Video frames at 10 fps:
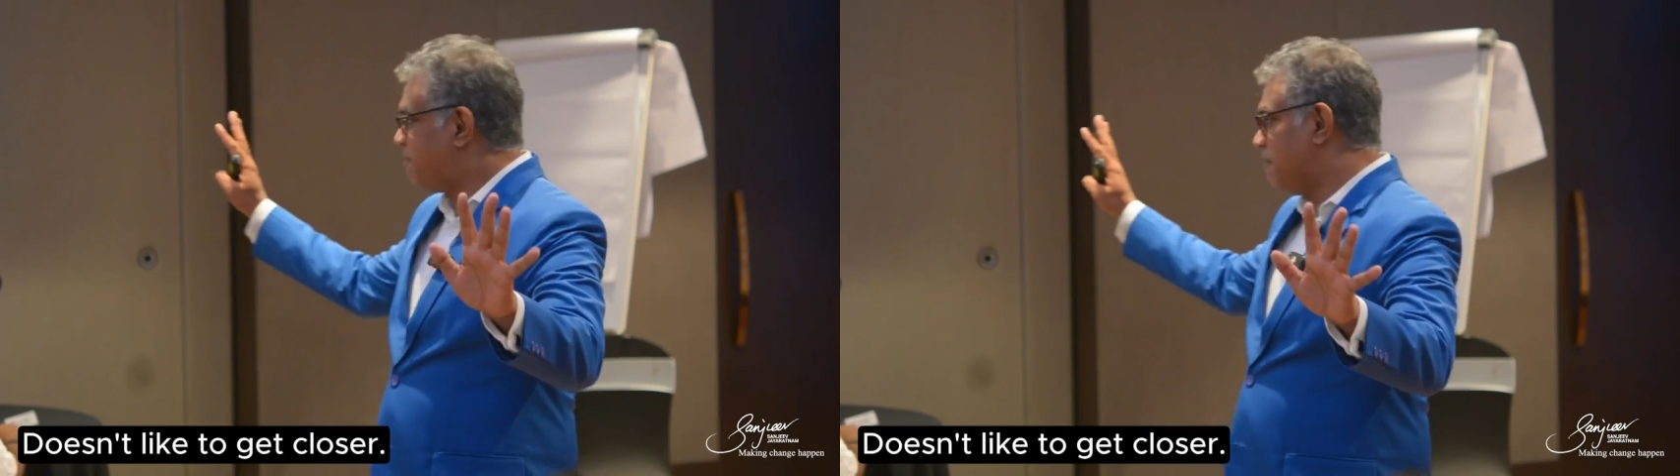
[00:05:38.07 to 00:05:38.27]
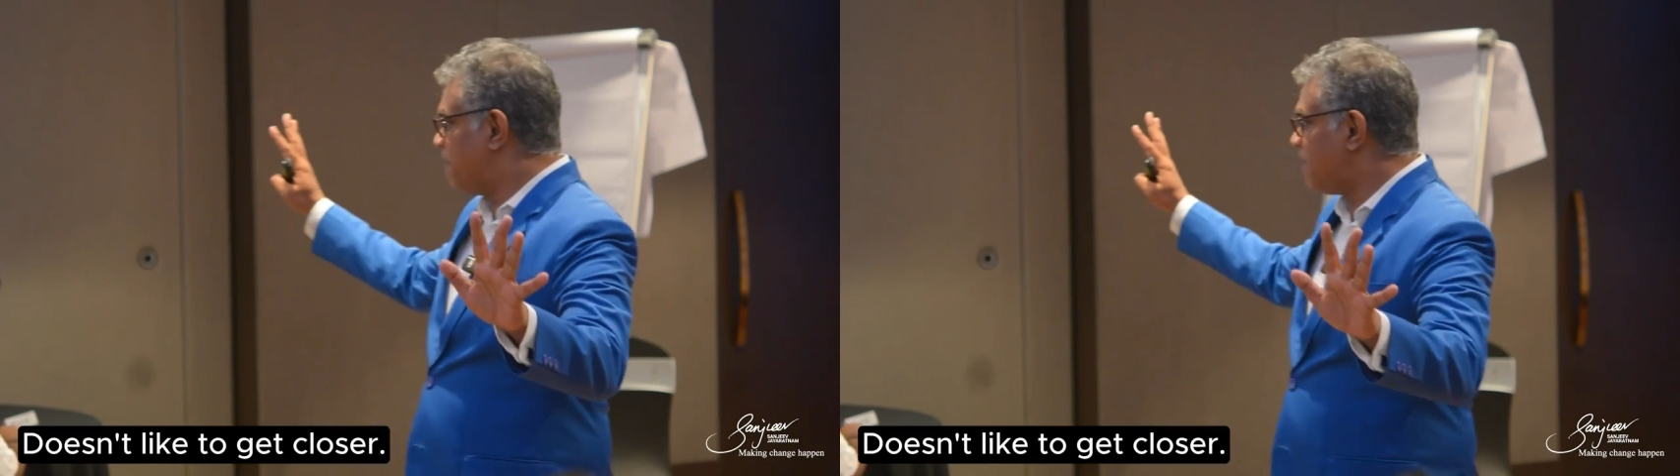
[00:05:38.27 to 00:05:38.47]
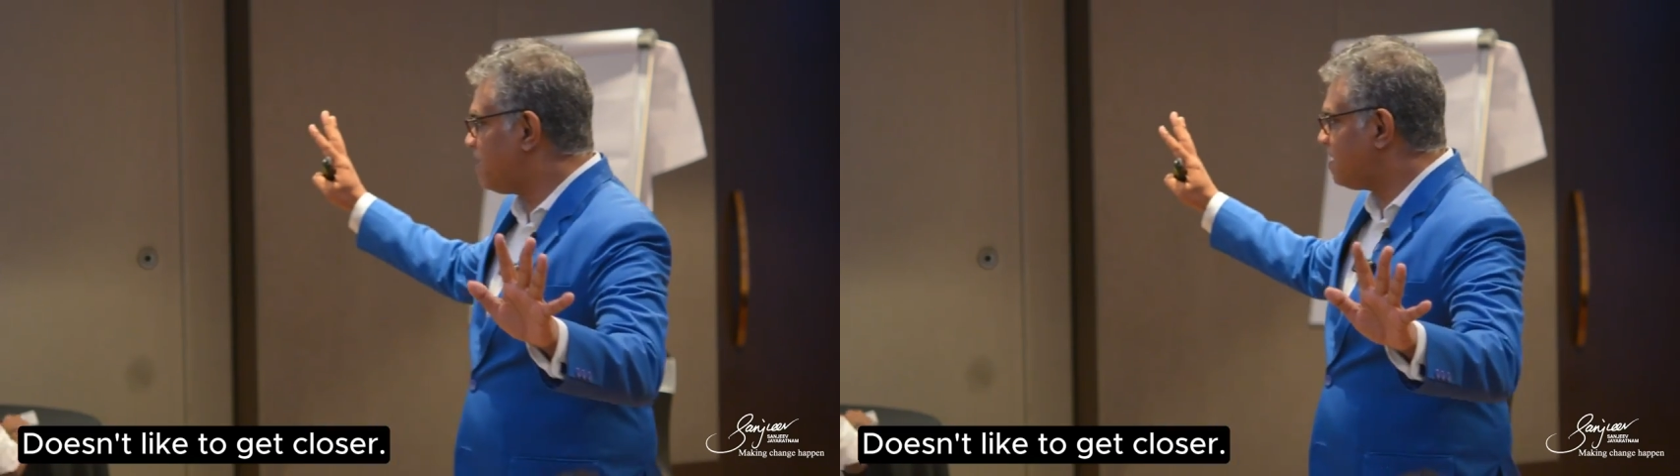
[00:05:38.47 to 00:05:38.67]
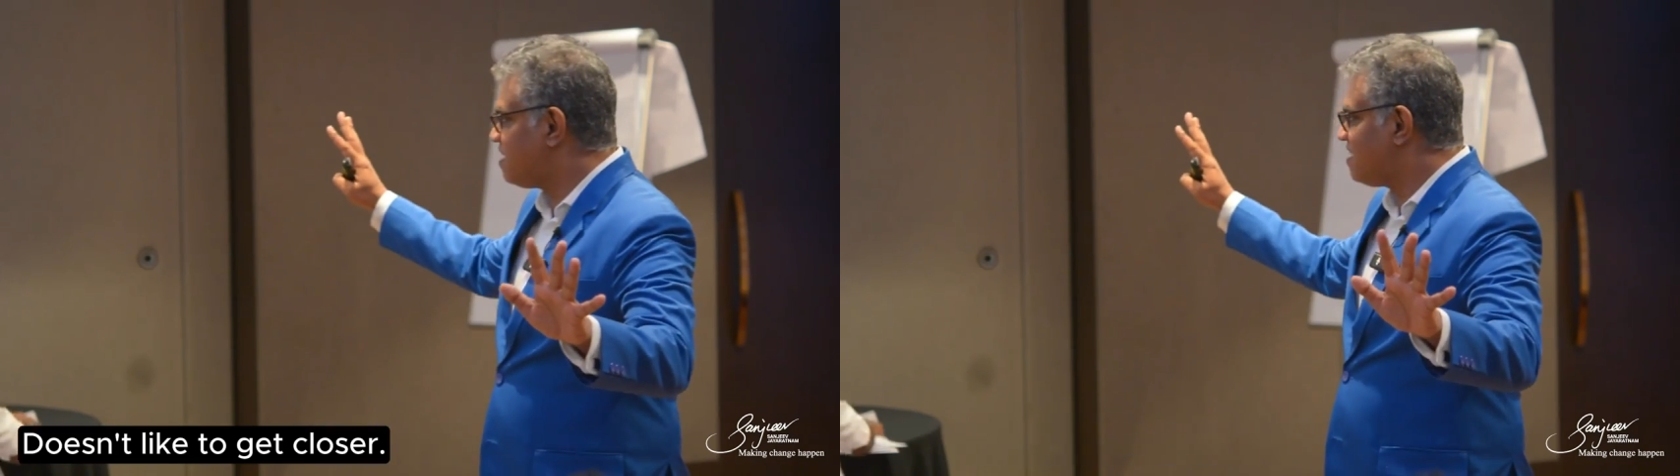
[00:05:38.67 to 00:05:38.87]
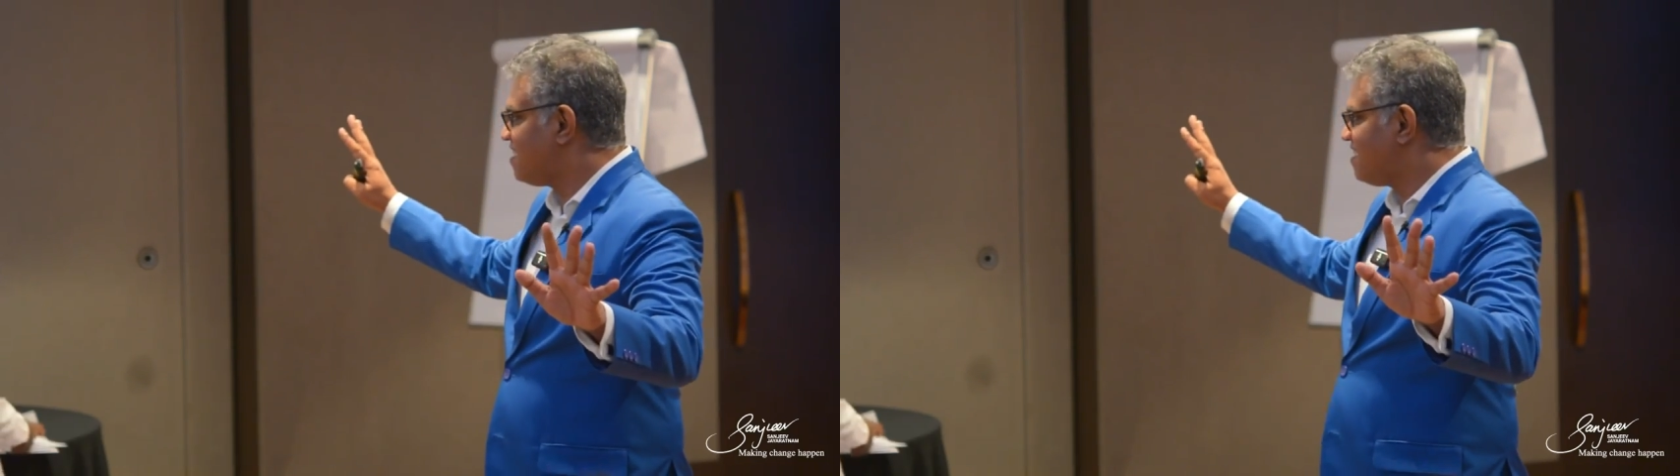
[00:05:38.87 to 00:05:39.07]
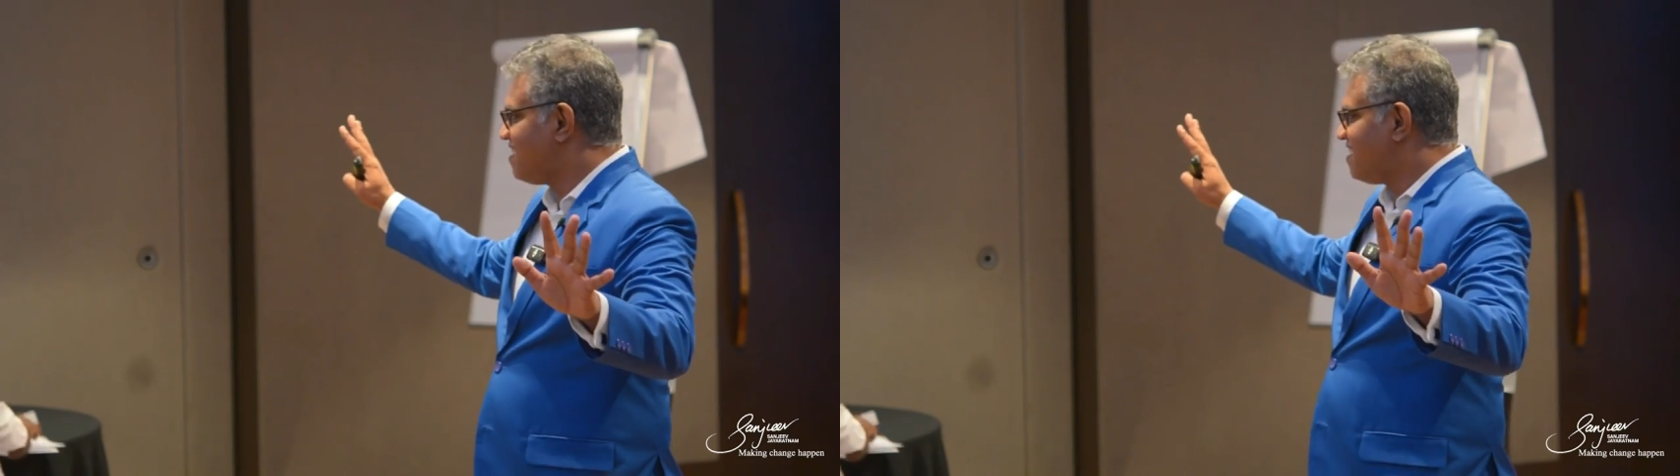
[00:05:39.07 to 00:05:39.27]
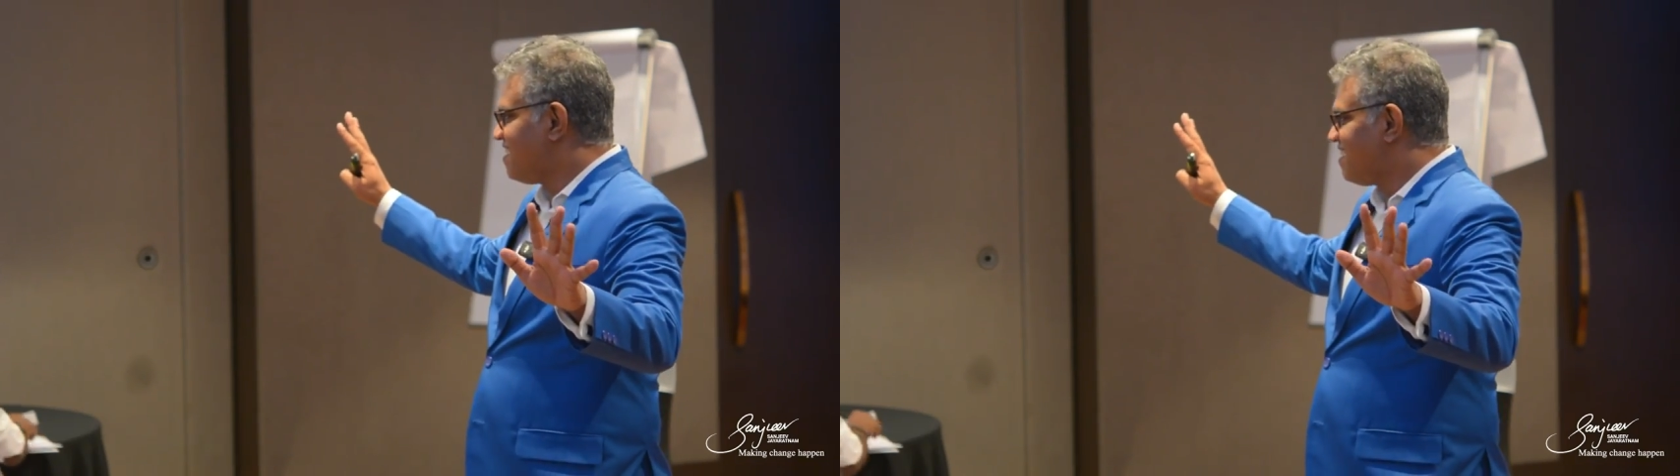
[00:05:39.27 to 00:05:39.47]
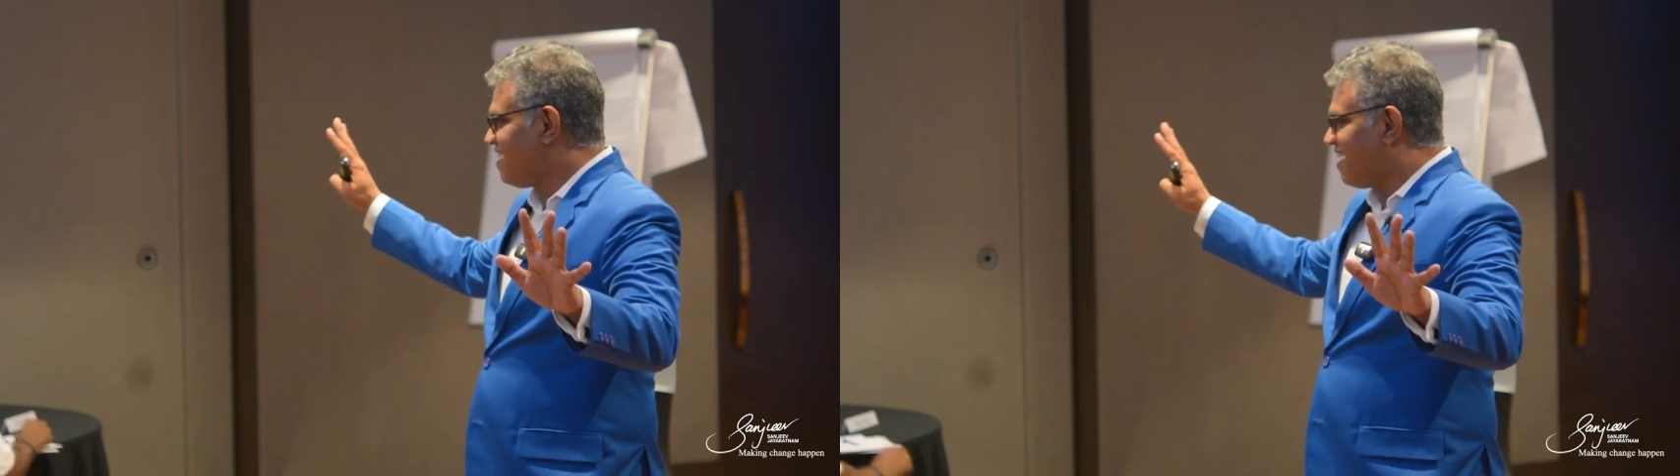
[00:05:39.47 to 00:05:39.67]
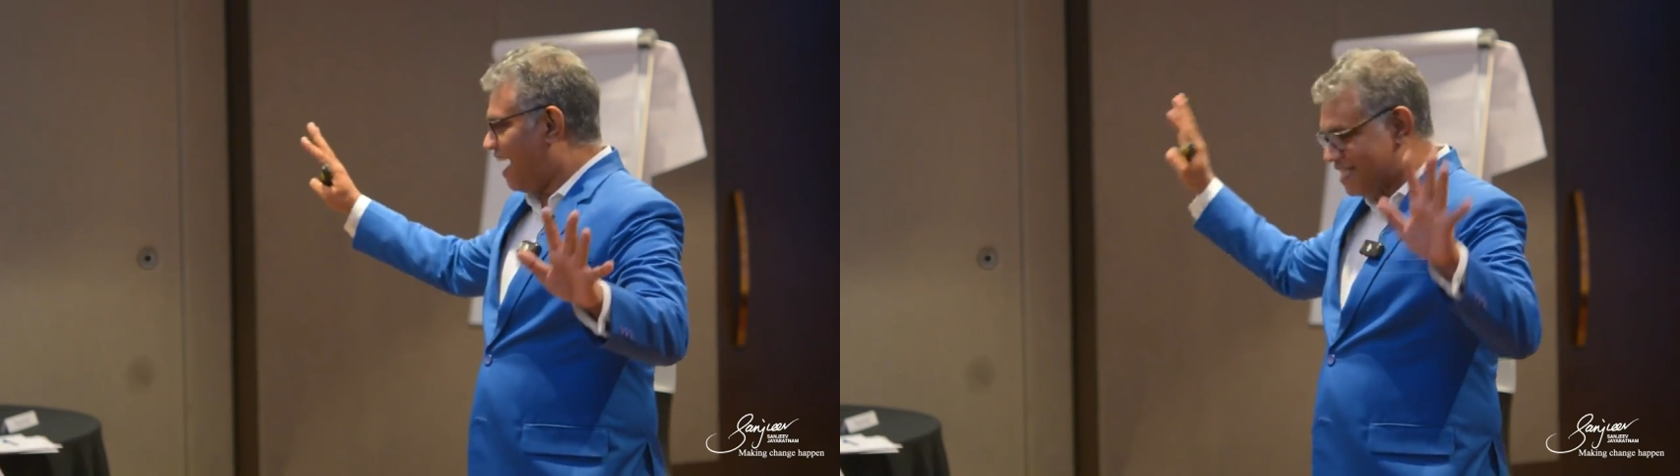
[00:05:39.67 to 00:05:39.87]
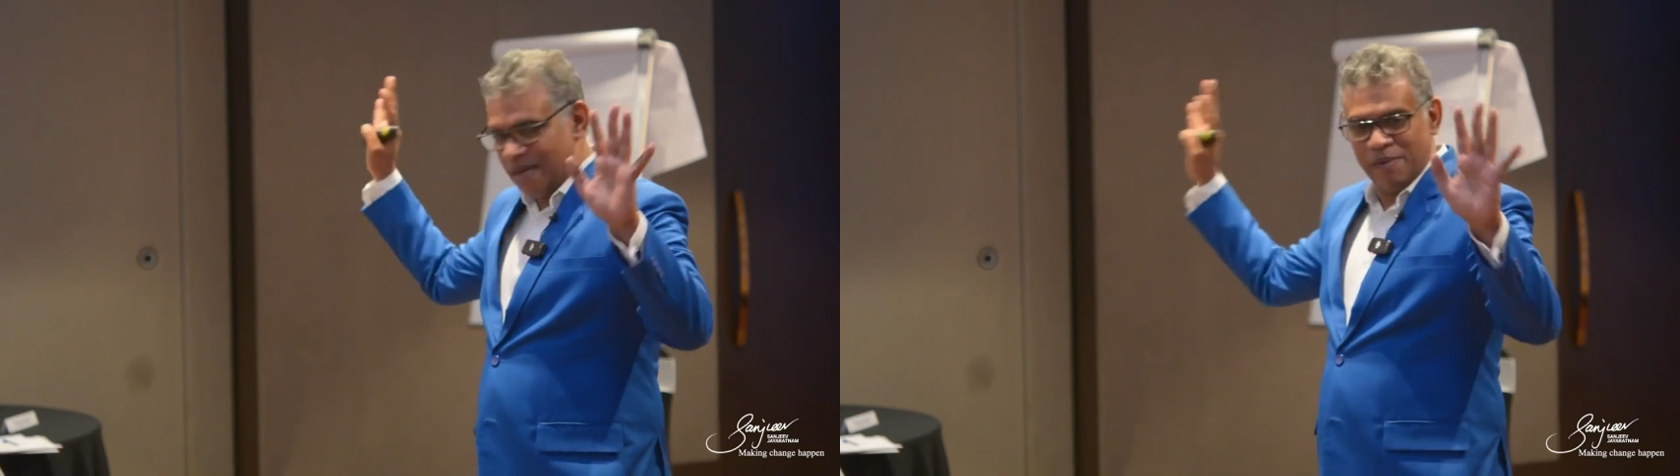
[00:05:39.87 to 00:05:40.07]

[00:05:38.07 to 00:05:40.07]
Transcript: Are there people like that? Are